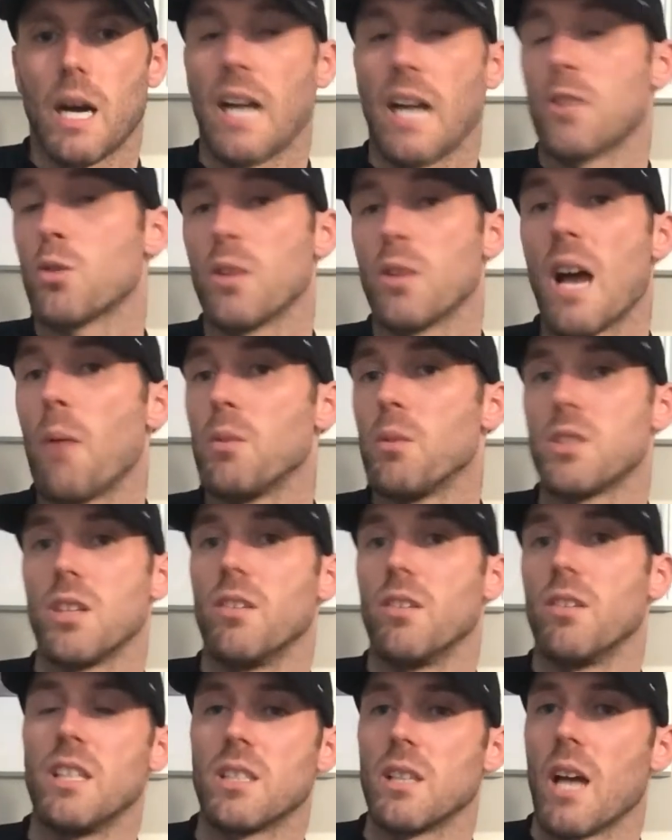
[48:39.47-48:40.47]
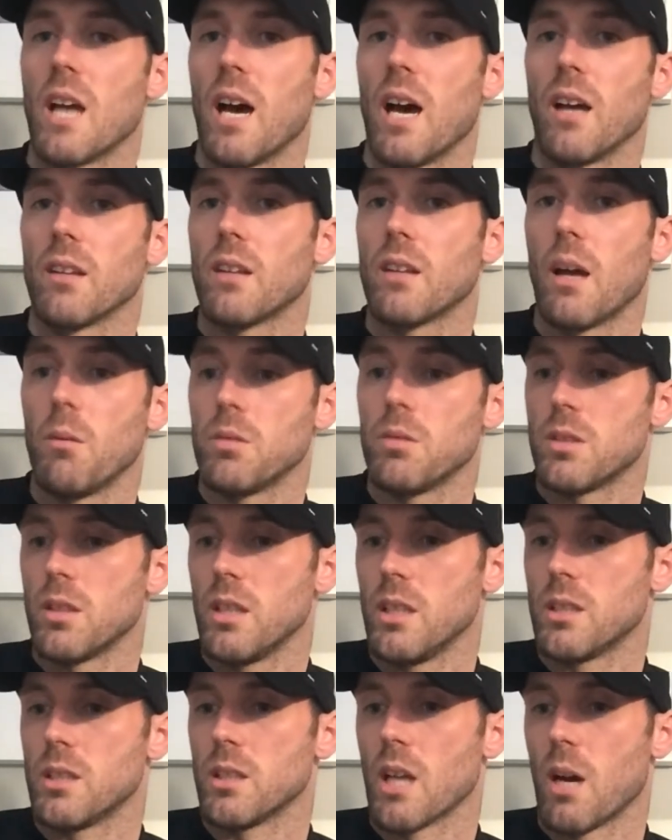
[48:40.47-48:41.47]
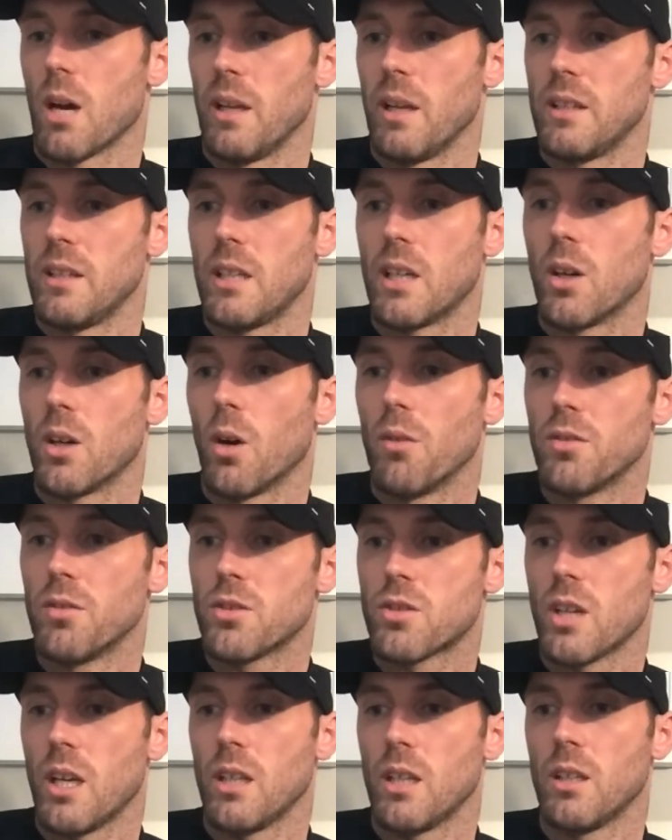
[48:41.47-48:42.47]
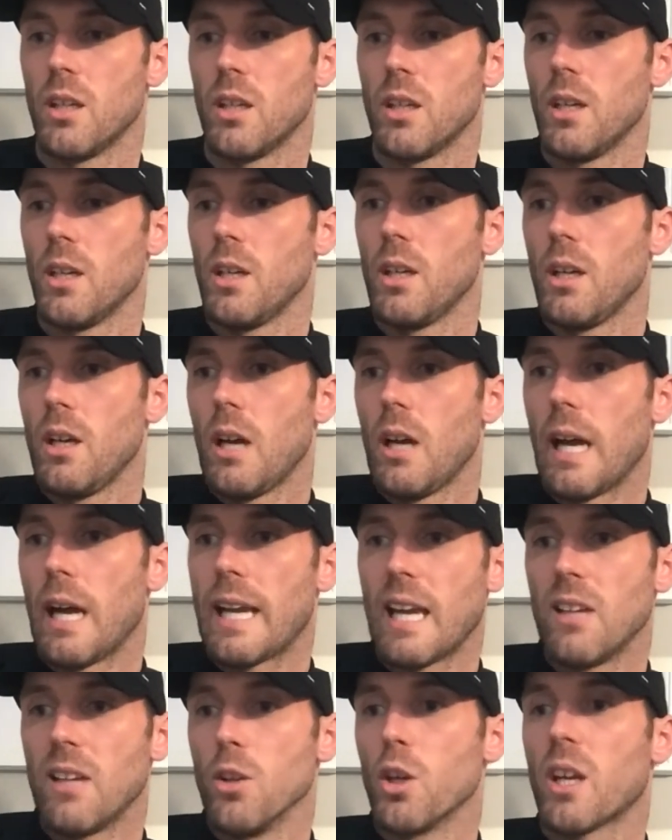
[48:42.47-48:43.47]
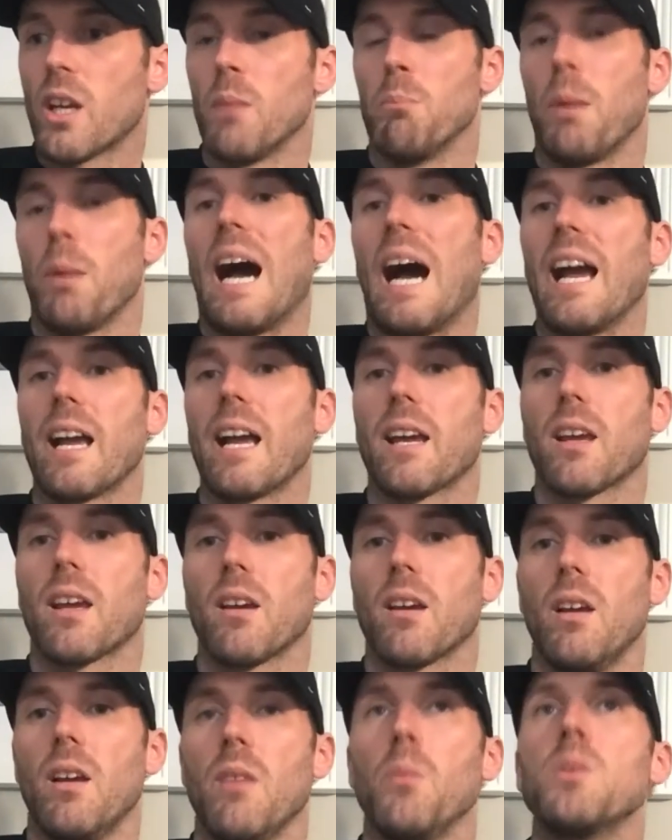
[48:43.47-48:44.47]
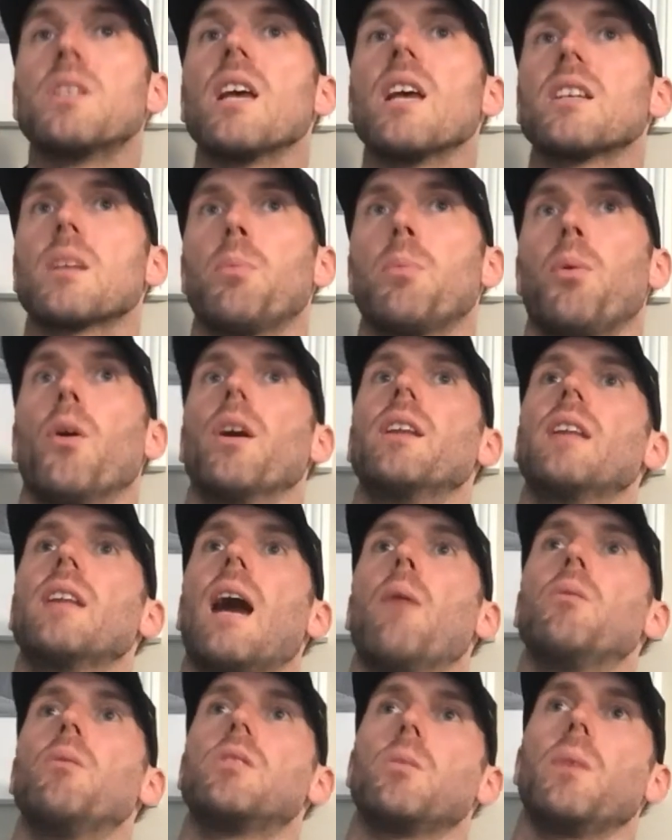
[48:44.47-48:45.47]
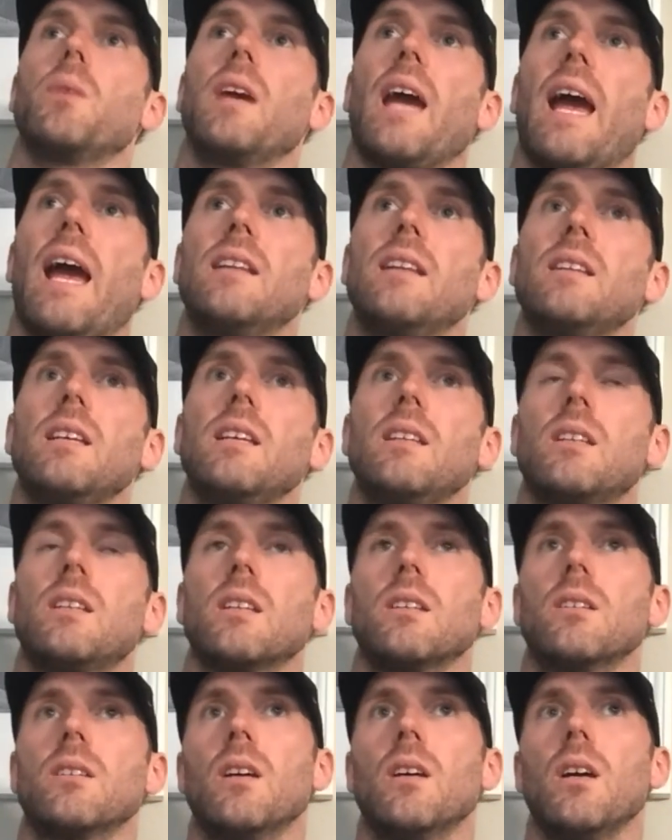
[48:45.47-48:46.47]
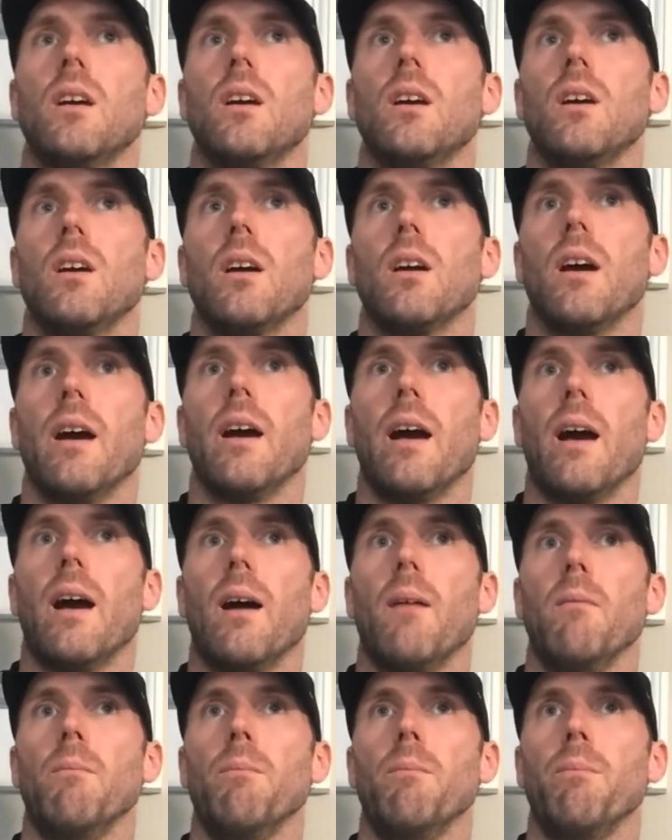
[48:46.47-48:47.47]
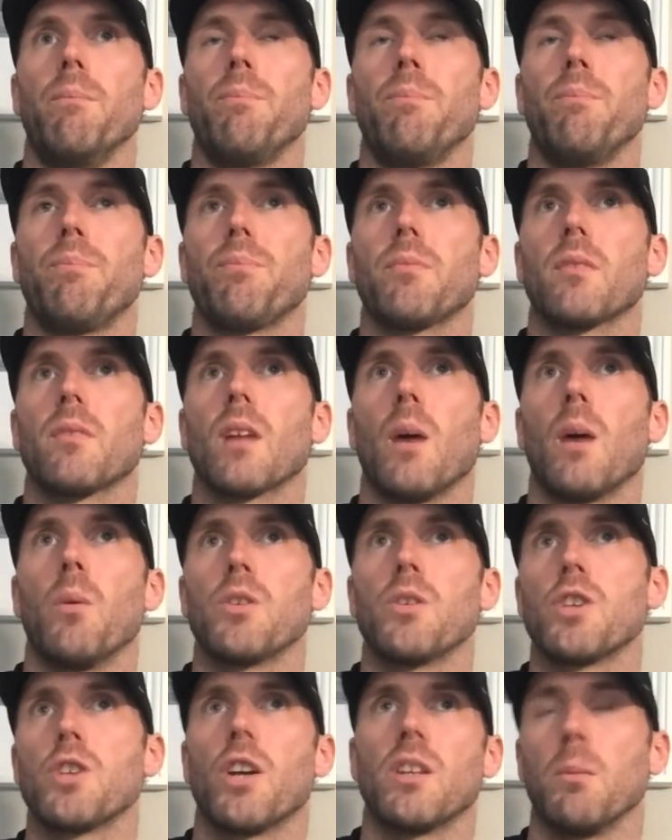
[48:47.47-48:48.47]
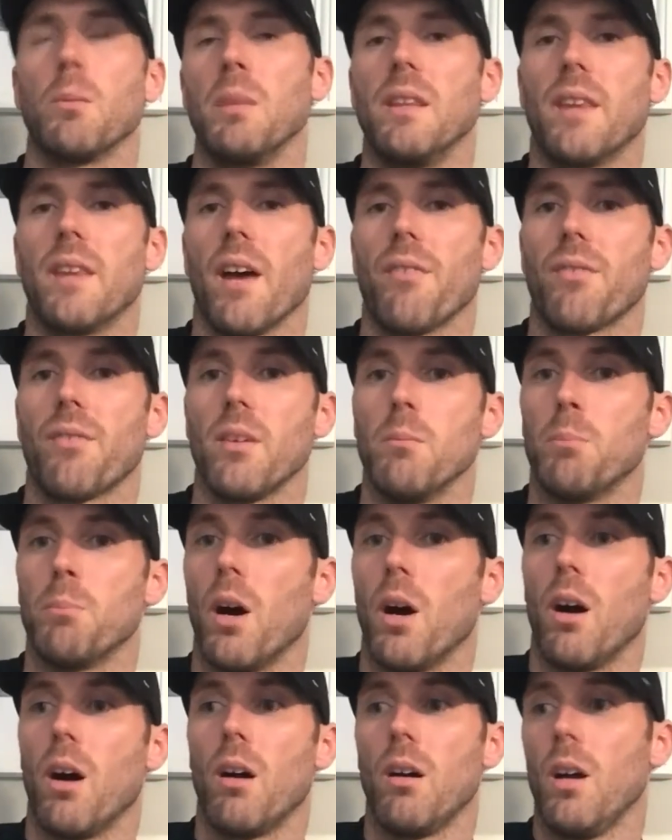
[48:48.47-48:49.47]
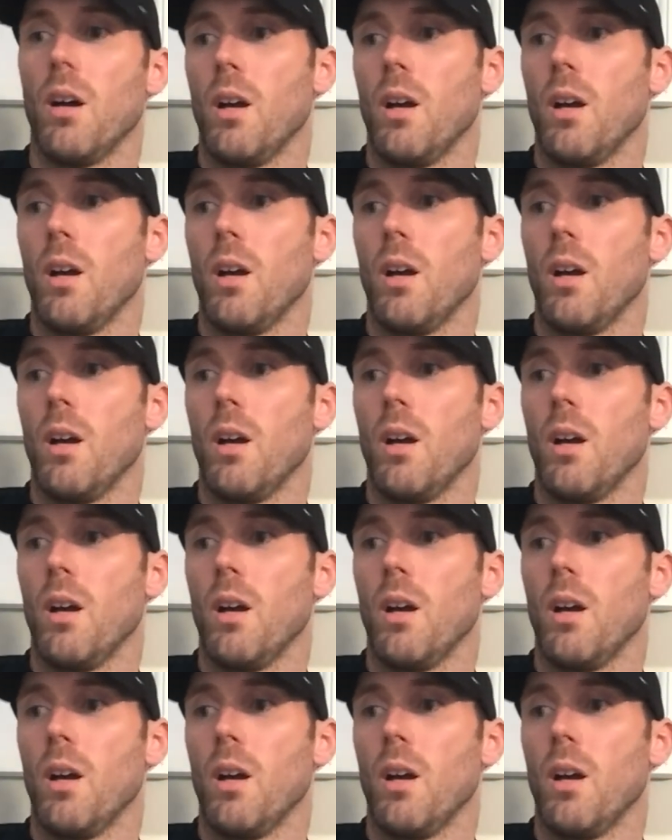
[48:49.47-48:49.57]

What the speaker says: so that was the reason that I went to Coventry. And again, looking back, it was disappointing. That was the way it ended, and I wish it could have been different. But